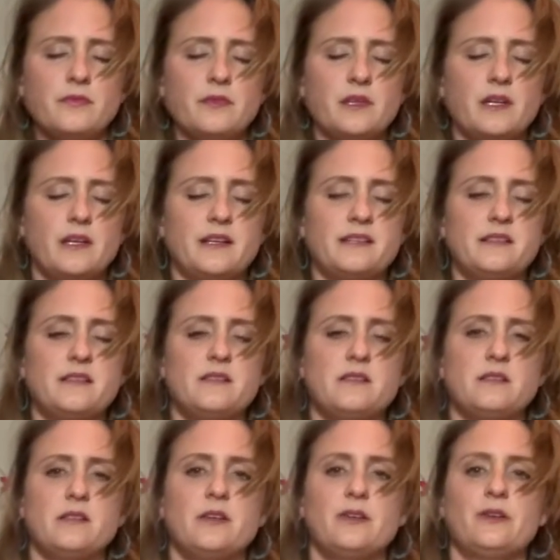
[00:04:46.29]
Nice and
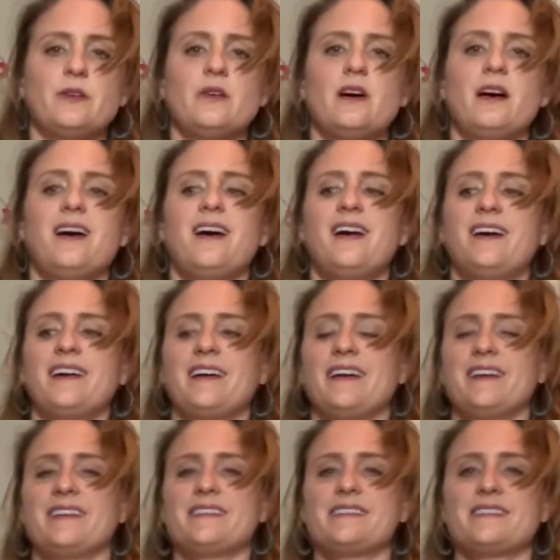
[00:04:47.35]
slow.
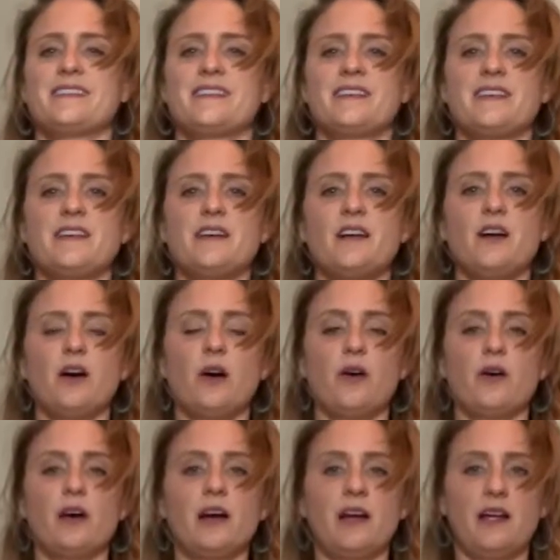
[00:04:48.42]
Yes. All
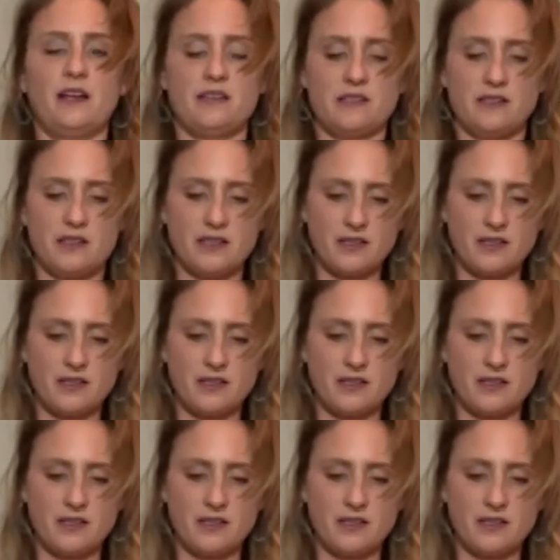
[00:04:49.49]
right.